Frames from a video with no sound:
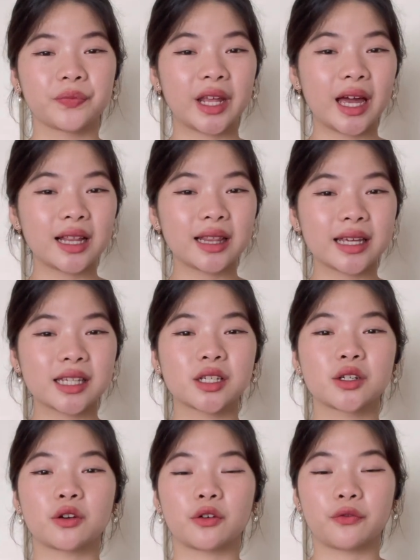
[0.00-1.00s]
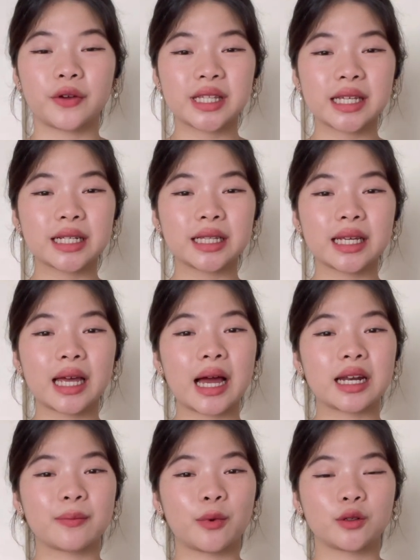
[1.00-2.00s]
unless you're physically
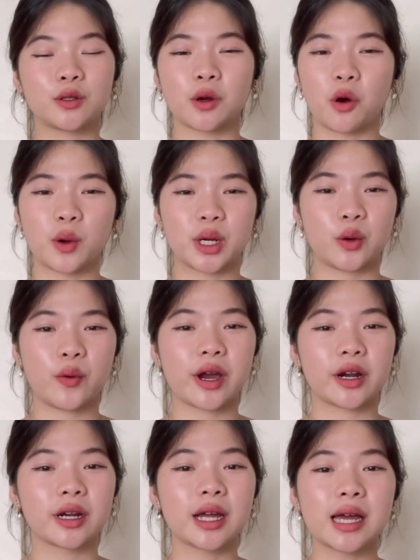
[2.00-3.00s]
unable to go anywhere.